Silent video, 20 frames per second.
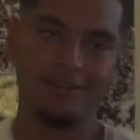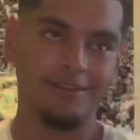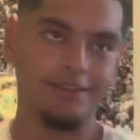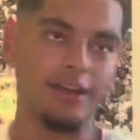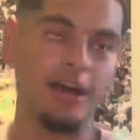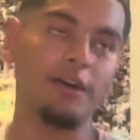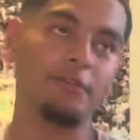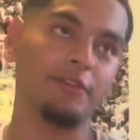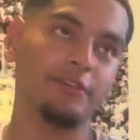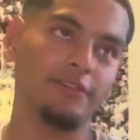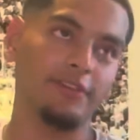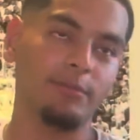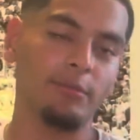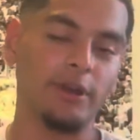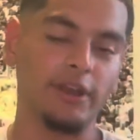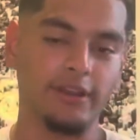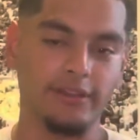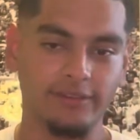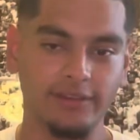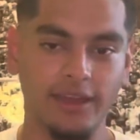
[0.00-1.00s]
Obviously,
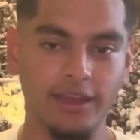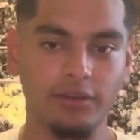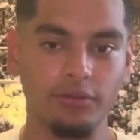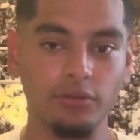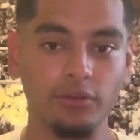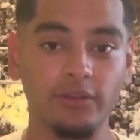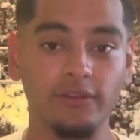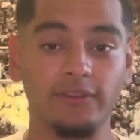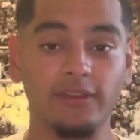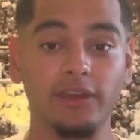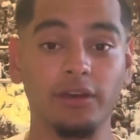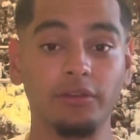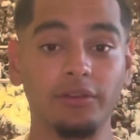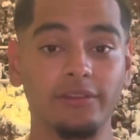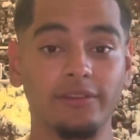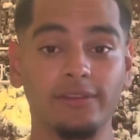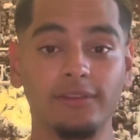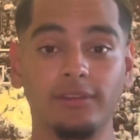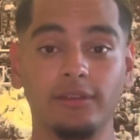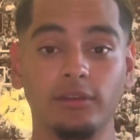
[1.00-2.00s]
by the title, you can tell
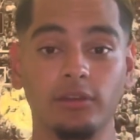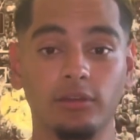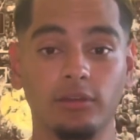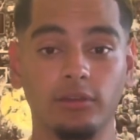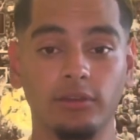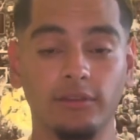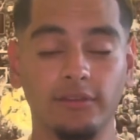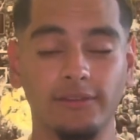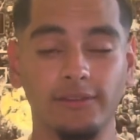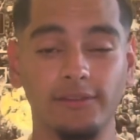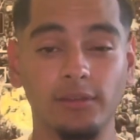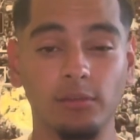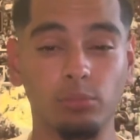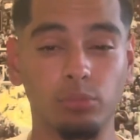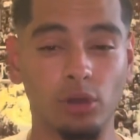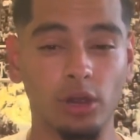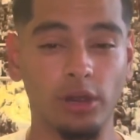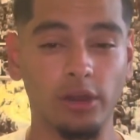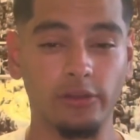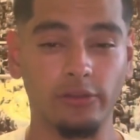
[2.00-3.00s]
this is the this is the
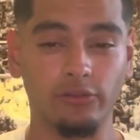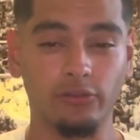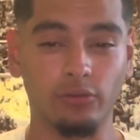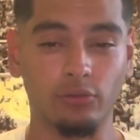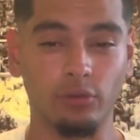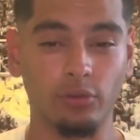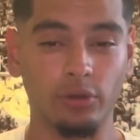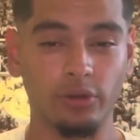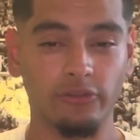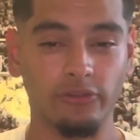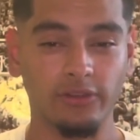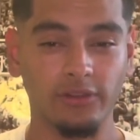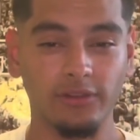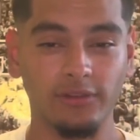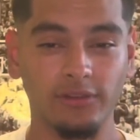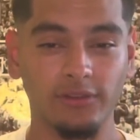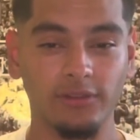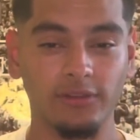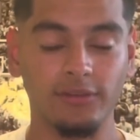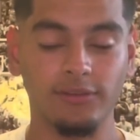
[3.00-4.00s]
Bronx
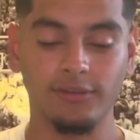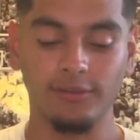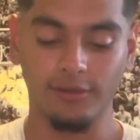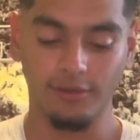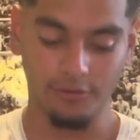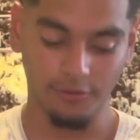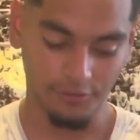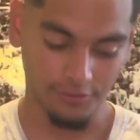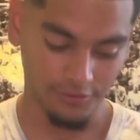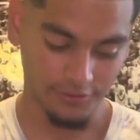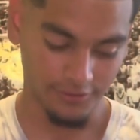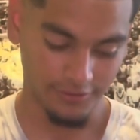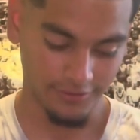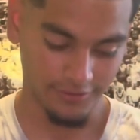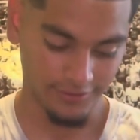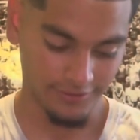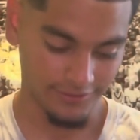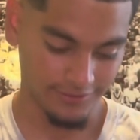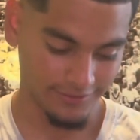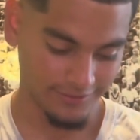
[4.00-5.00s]
Origins. So,
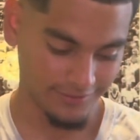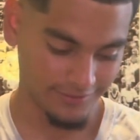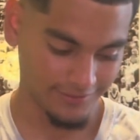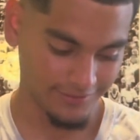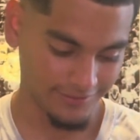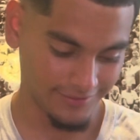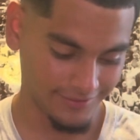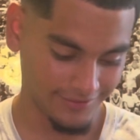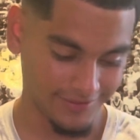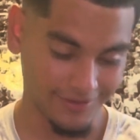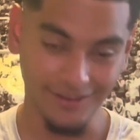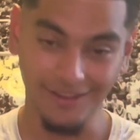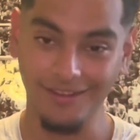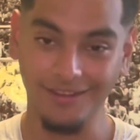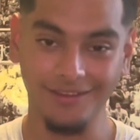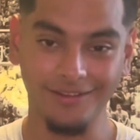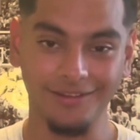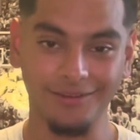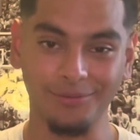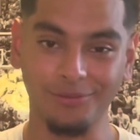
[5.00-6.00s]
yeah,
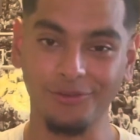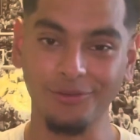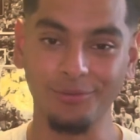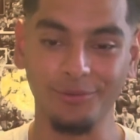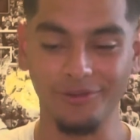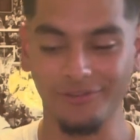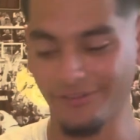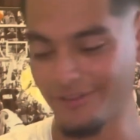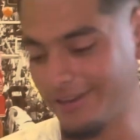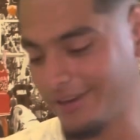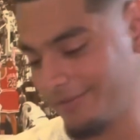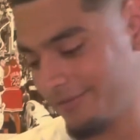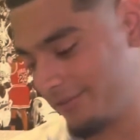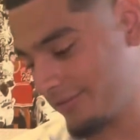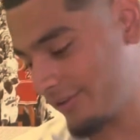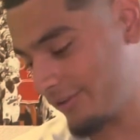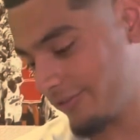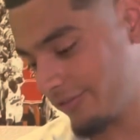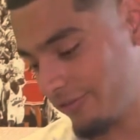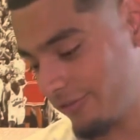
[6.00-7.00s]
I'm super excited for
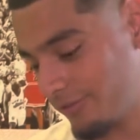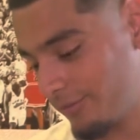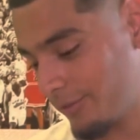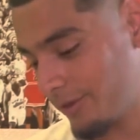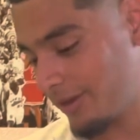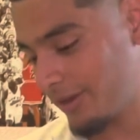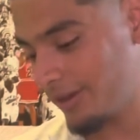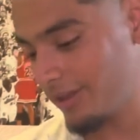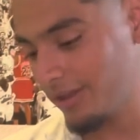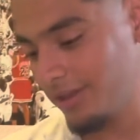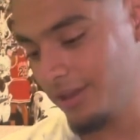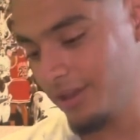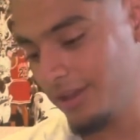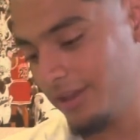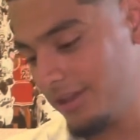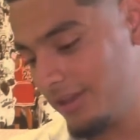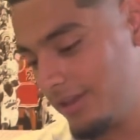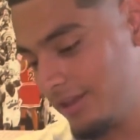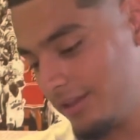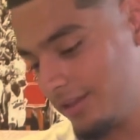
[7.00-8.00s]
this shoe, man.
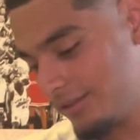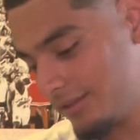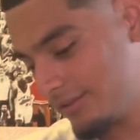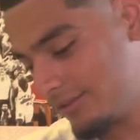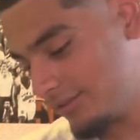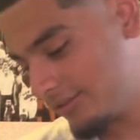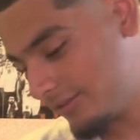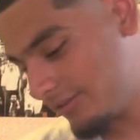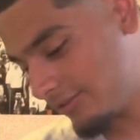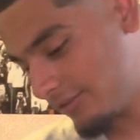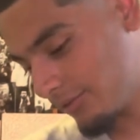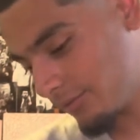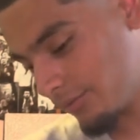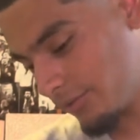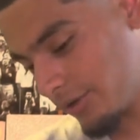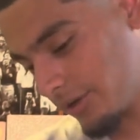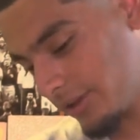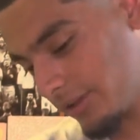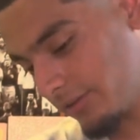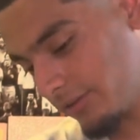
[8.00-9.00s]
Let's just jump
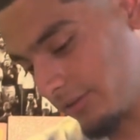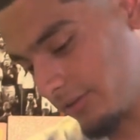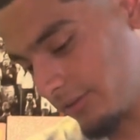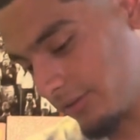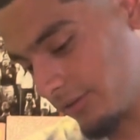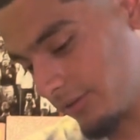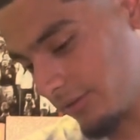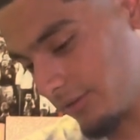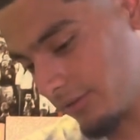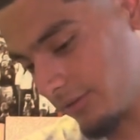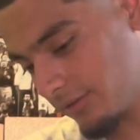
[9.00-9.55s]
right into this.